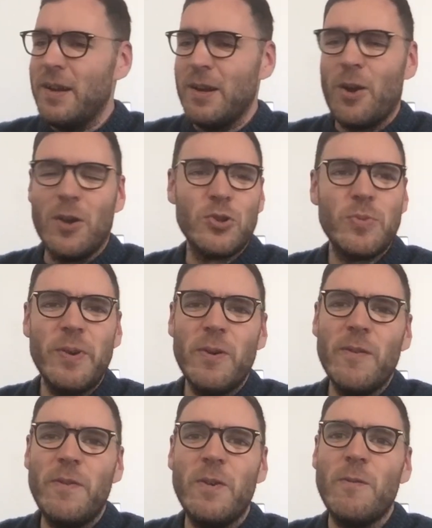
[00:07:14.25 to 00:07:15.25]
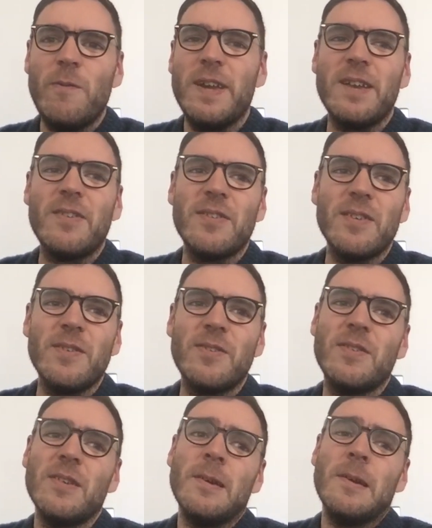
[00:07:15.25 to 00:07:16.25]
contribute a few
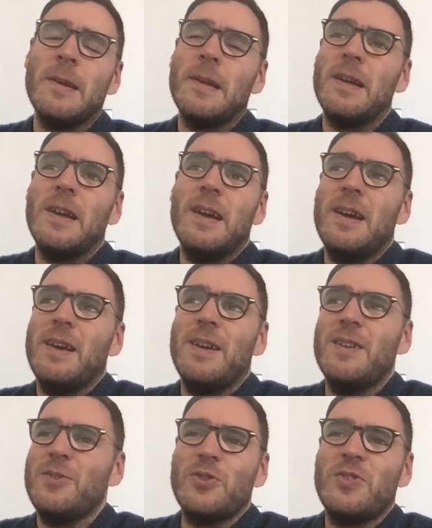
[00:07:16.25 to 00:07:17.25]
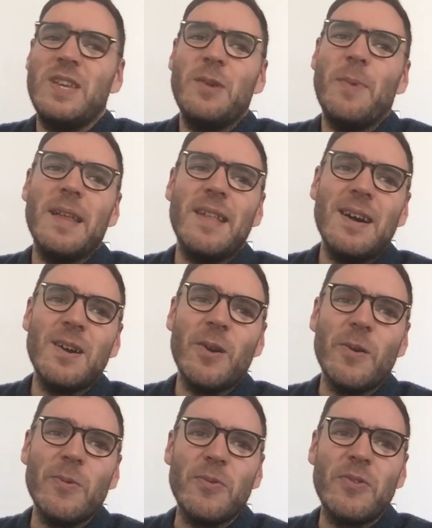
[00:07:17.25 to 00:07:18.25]
fixes, and just see where that
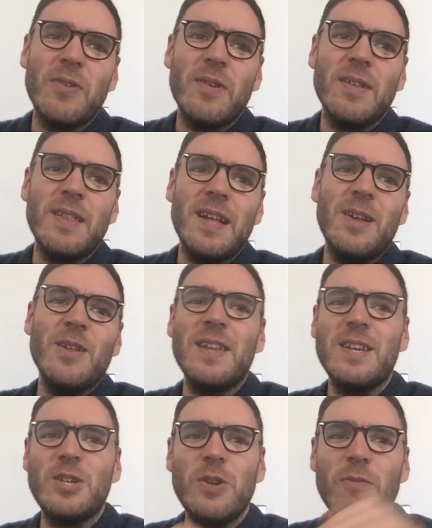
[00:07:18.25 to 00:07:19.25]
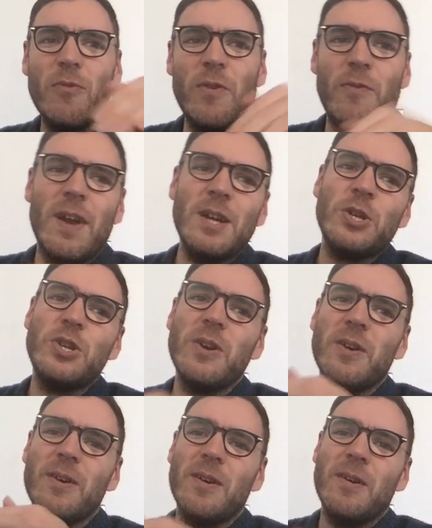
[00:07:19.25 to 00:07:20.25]
goes. And then at least you've refreshed
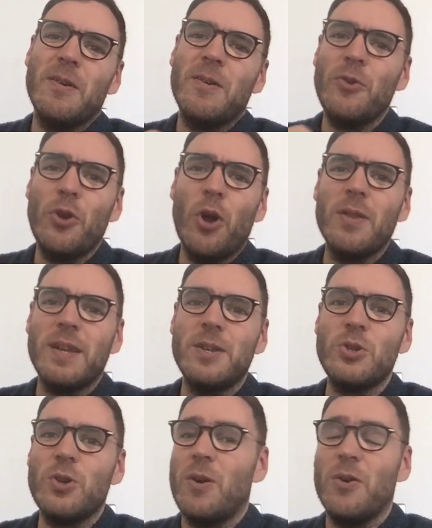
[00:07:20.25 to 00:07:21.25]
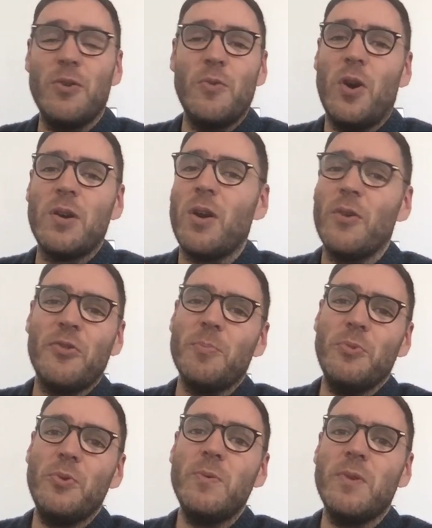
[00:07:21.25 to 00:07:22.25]
your knowledge or got
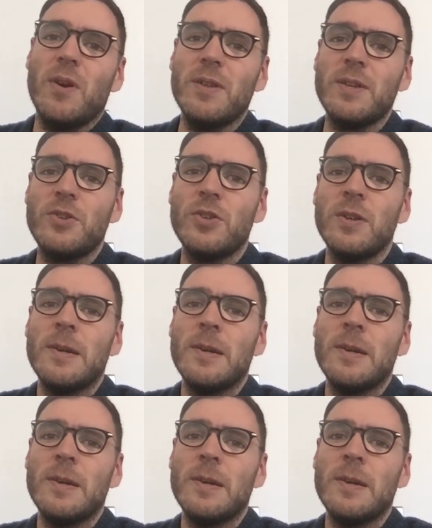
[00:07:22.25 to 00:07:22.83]
some new knowledge.